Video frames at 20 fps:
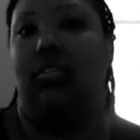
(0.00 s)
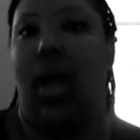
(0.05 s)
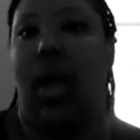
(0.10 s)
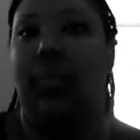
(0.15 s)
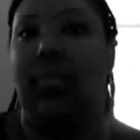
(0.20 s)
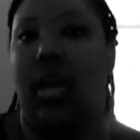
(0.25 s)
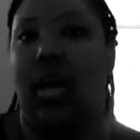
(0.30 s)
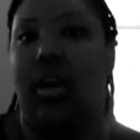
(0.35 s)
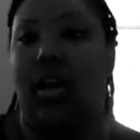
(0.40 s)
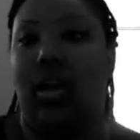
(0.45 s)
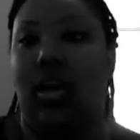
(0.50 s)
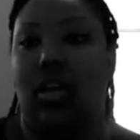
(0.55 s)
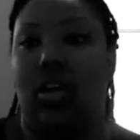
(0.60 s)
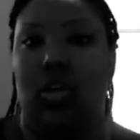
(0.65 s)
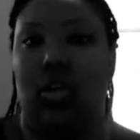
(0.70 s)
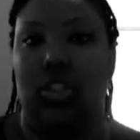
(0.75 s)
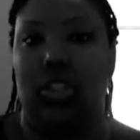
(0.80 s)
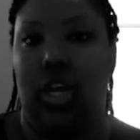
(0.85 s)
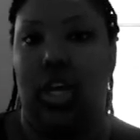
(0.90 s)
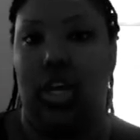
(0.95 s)
I'm not going to
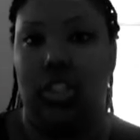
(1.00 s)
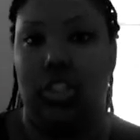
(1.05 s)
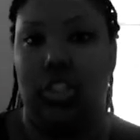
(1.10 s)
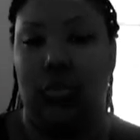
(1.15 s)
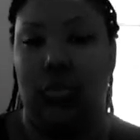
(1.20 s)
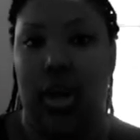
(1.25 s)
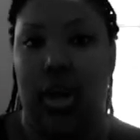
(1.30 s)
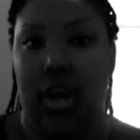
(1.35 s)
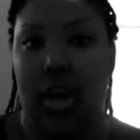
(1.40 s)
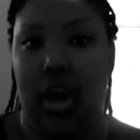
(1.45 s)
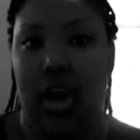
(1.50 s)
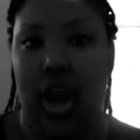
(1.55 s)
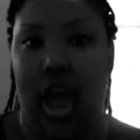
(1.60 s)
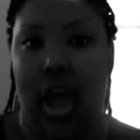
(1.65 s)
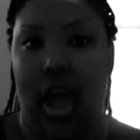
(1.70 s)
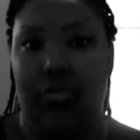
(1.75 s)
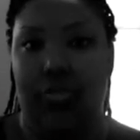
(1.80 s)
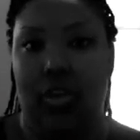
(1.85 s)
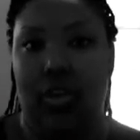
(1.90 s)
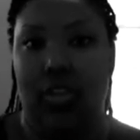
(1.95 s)
go to church where
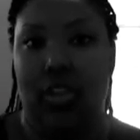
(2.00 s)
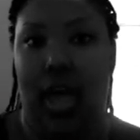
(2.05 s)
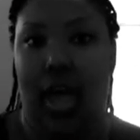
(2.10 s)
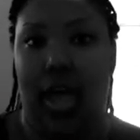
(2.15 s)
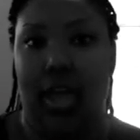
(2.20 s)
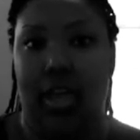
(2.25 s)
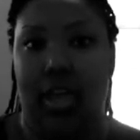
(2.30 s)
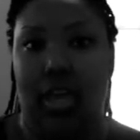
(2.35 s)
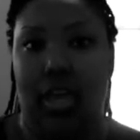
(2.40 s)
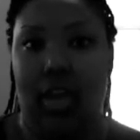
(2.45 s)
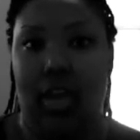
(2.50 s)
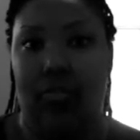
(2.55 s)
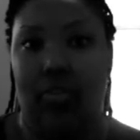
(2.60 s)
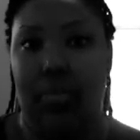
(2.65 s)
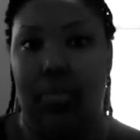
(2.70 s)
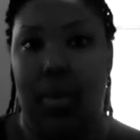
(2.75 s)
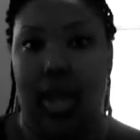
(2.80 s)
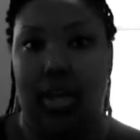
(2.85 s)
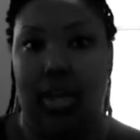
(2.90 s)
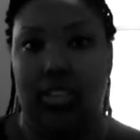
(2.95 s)
I feel like
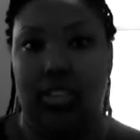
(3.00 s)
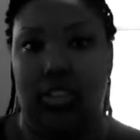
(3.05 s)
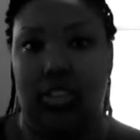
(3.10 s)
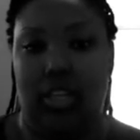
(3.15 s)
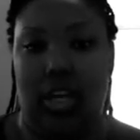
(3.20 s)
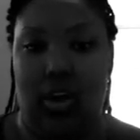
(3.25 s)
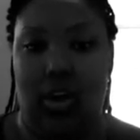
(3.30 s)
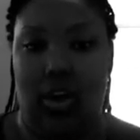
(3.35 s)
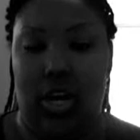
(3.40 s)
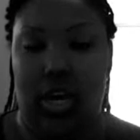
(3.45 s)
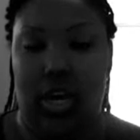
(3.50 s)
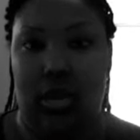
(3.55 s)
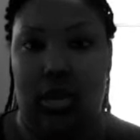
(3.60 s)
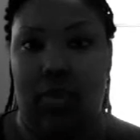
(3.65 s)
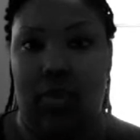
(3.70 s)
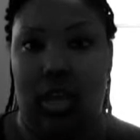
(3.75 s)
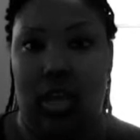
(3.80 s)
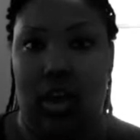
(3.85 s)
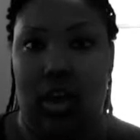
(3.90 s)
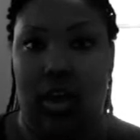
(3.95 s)
everybody's staring
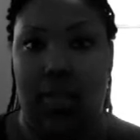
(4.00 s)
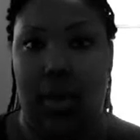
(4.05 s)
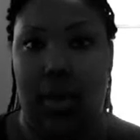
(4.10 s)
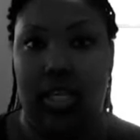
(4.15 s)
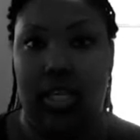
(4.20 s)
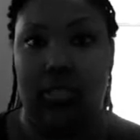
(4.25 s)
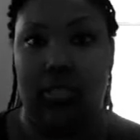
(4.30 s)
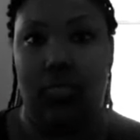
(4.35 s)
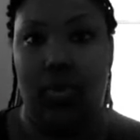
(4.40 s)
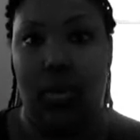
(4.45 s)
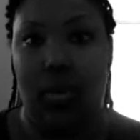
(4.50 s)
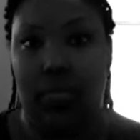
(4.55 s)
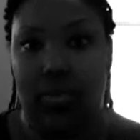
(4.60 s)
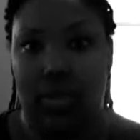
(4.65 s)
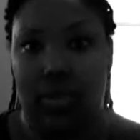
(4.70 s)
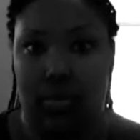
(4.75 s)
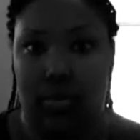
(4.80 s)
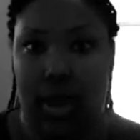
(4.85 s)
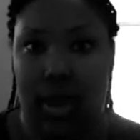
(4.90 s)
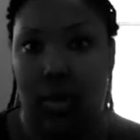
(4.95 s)
at me. Everybody's
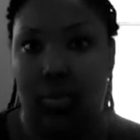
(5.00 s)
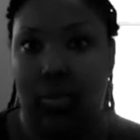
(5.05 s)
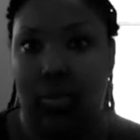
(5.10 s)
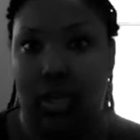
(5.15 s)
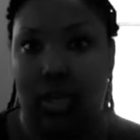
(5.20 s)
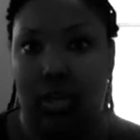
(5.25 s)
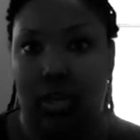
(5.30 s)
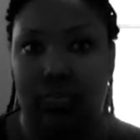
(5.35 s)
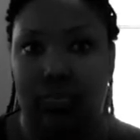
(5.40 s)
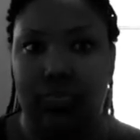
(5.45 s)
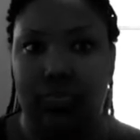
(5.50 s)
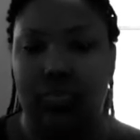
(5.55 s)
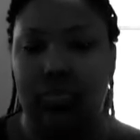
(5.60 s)
mumbling about me.